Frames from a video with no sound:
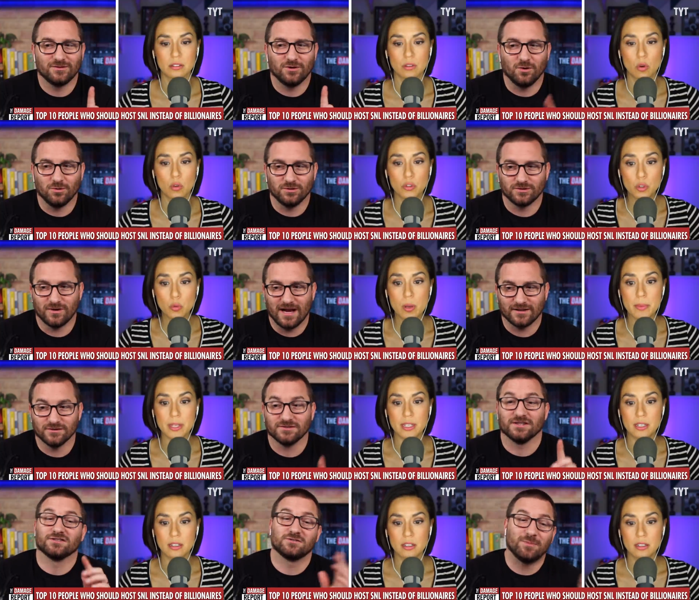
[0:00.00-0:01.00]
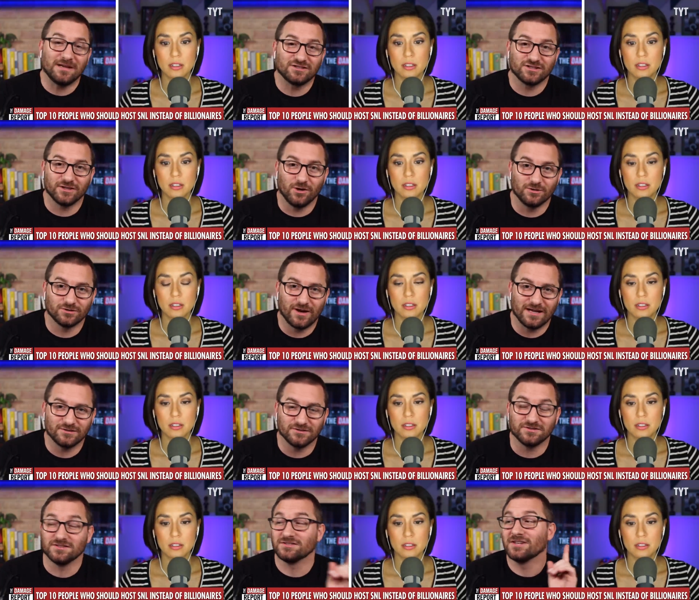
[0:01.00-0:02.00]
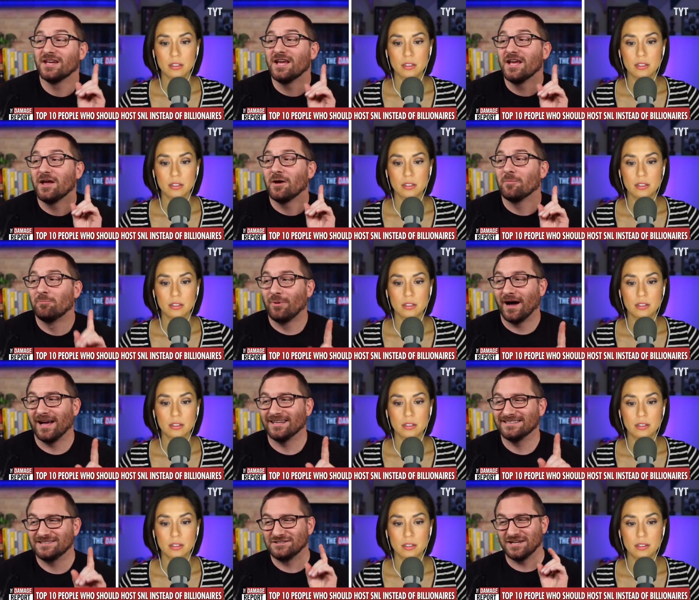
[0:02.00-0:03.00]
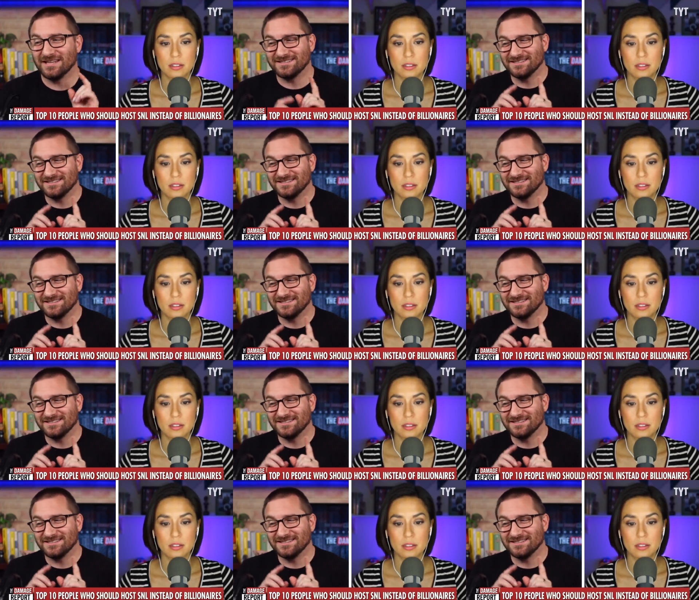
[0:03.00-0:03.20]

Speaker 1: older, older actors, women. especially older actresses. But just